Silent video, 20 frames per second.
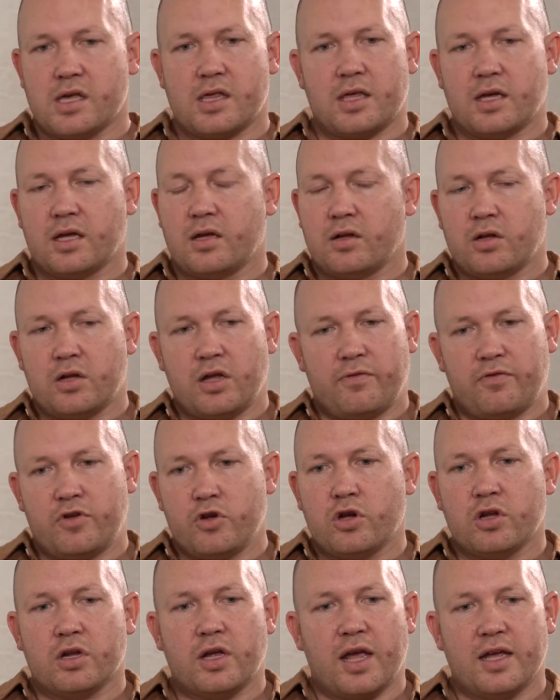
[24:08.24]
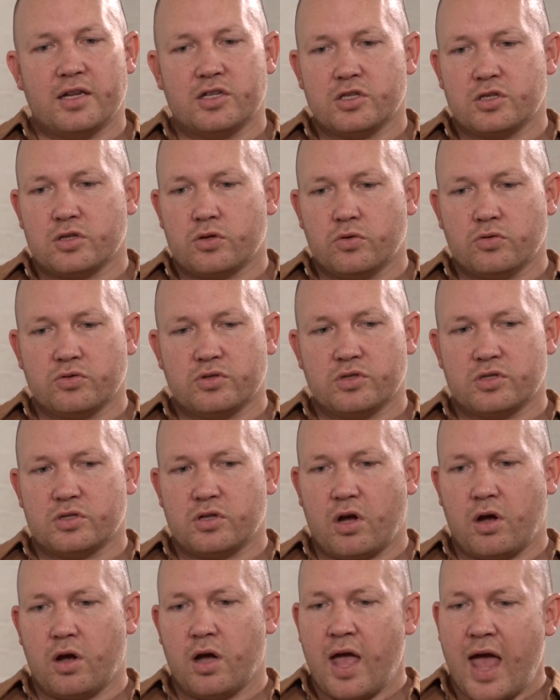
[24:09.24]
I think if you can get into schools and
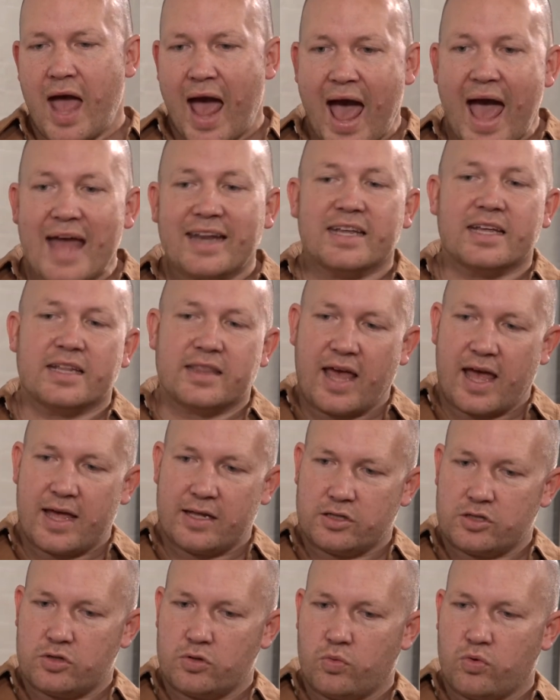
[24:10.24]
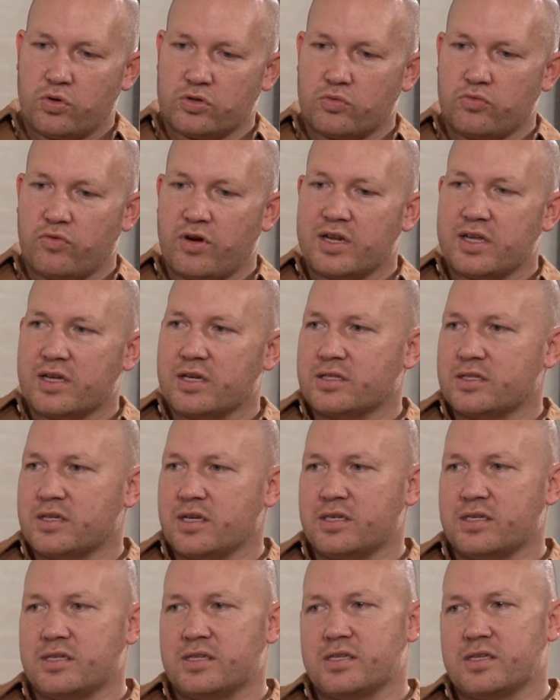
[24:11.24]
start adding that to what already
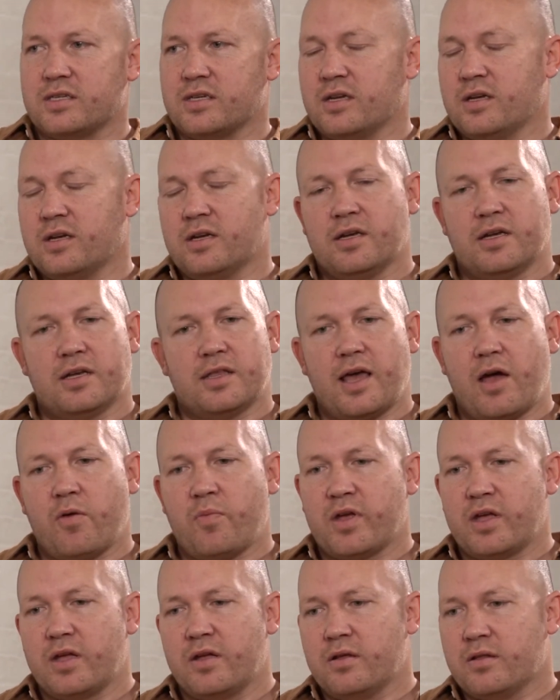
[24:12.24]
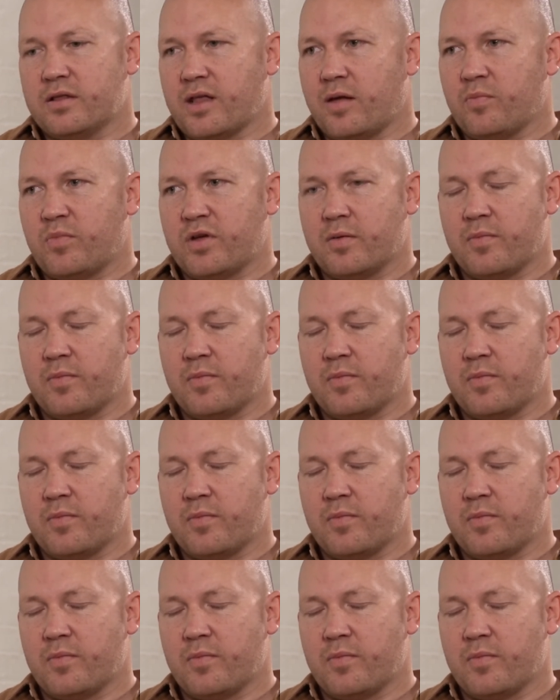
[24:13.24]
exists, that'd be